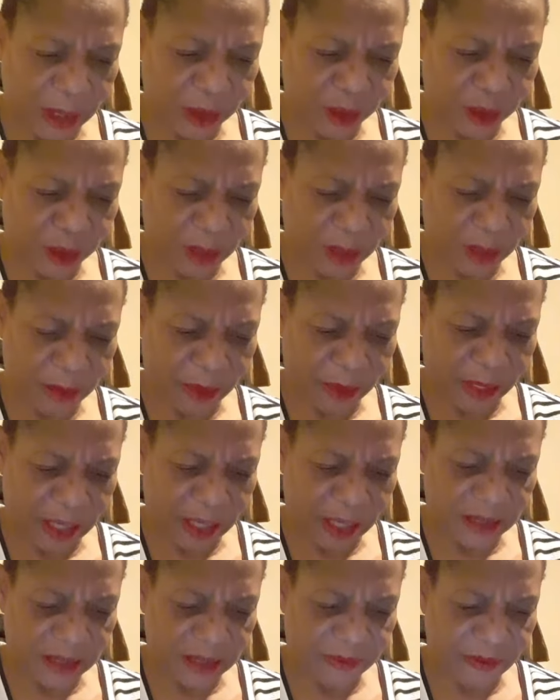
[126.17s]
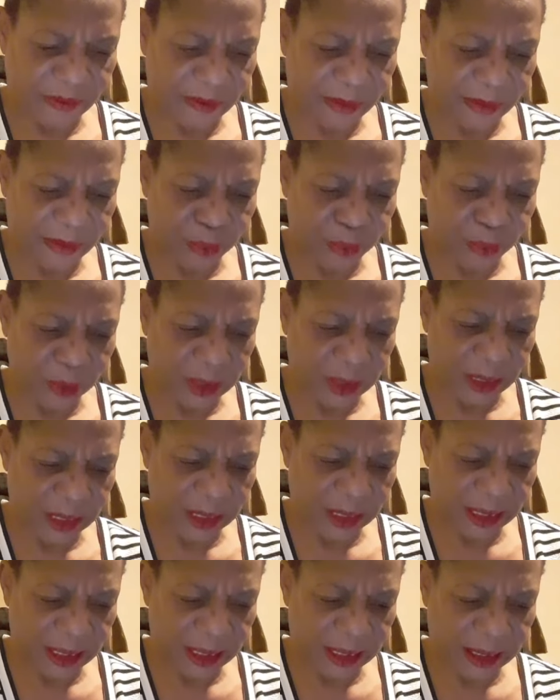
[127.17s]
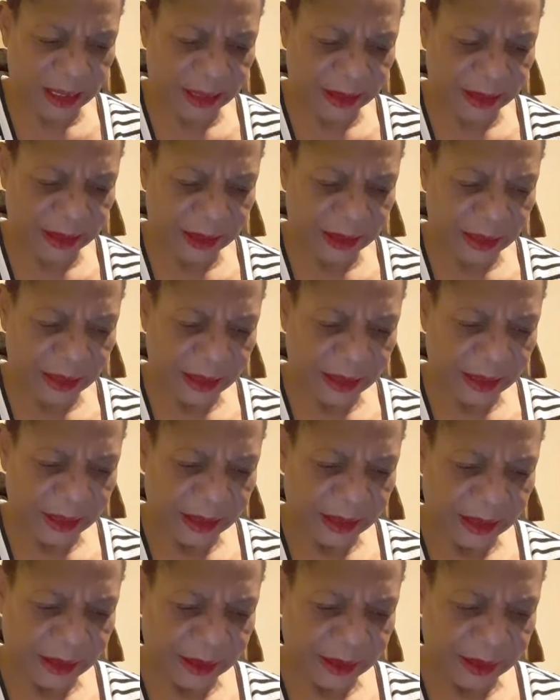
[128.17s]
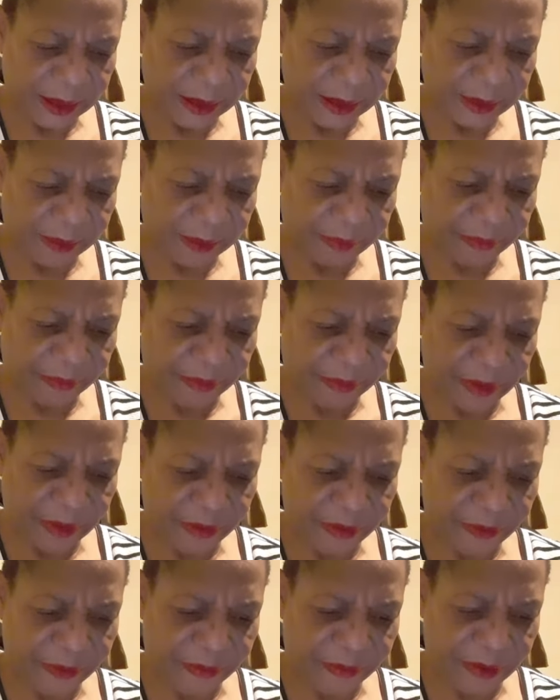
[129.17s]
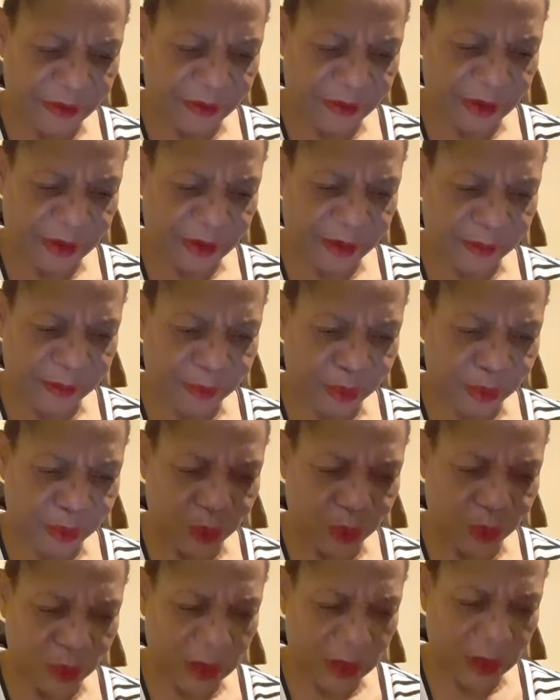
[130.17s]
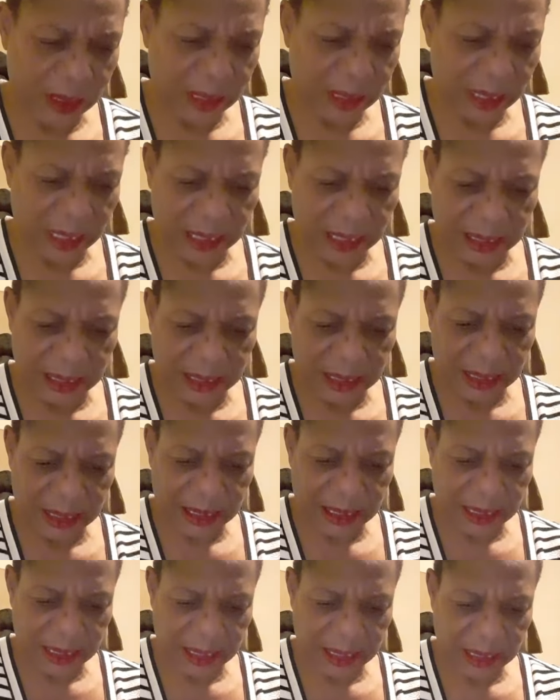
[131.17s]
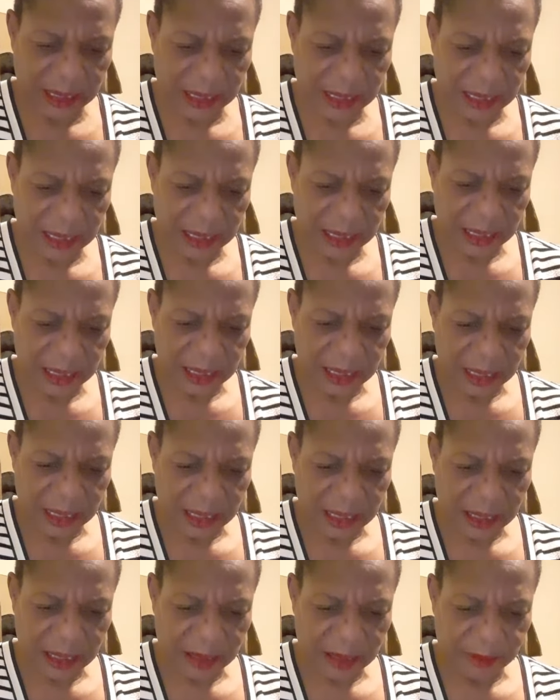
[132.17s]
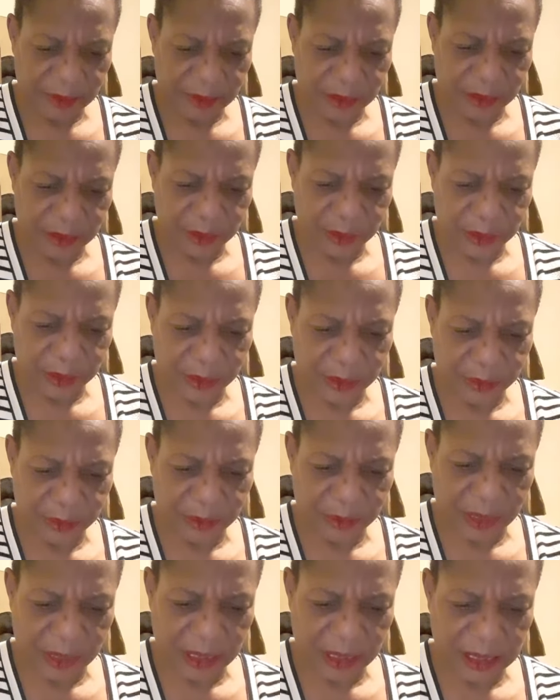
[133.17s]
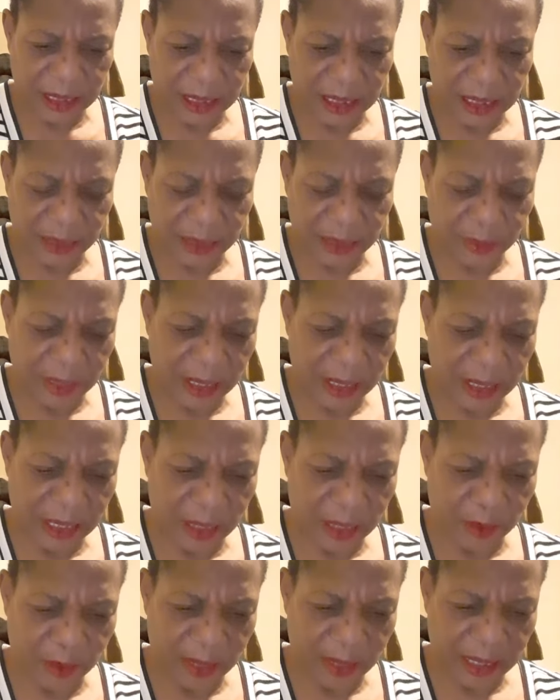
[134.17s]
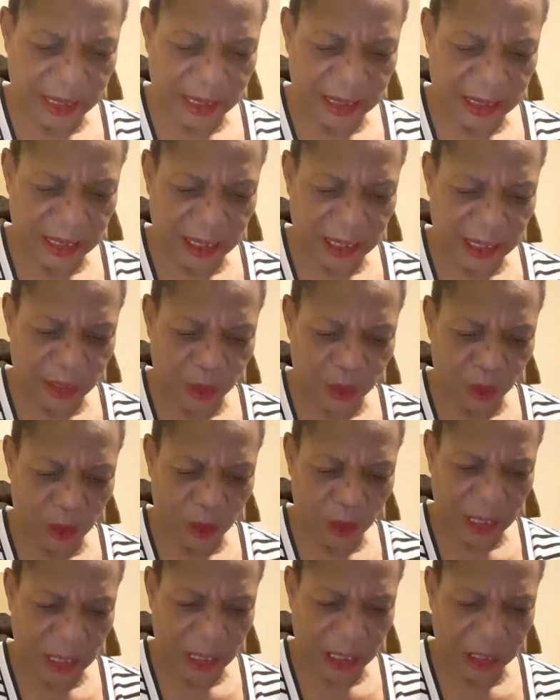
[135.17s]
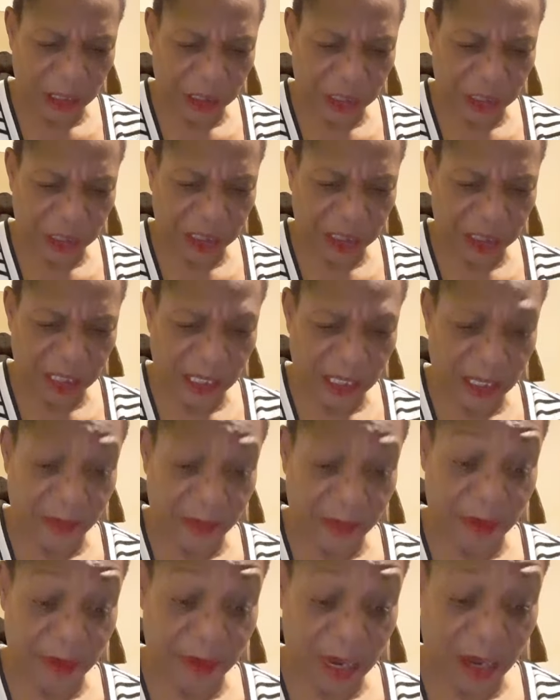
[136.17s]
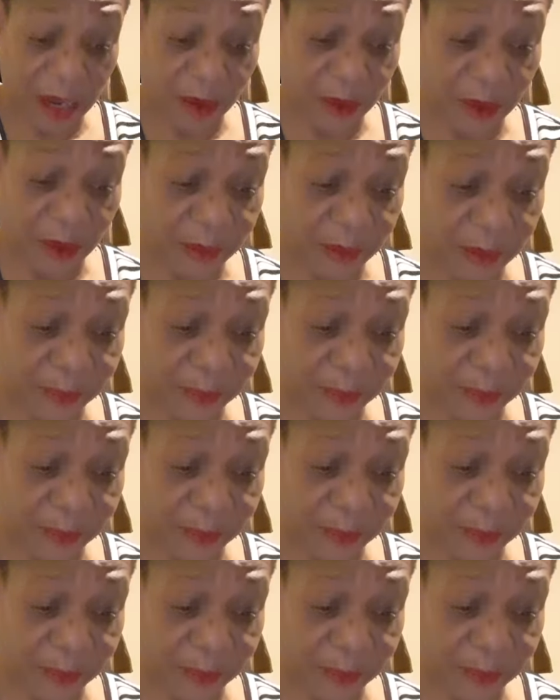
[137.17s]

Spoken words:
talk about that. It's very important. Very important. Because some things then they were like what I can say knowledge and inner power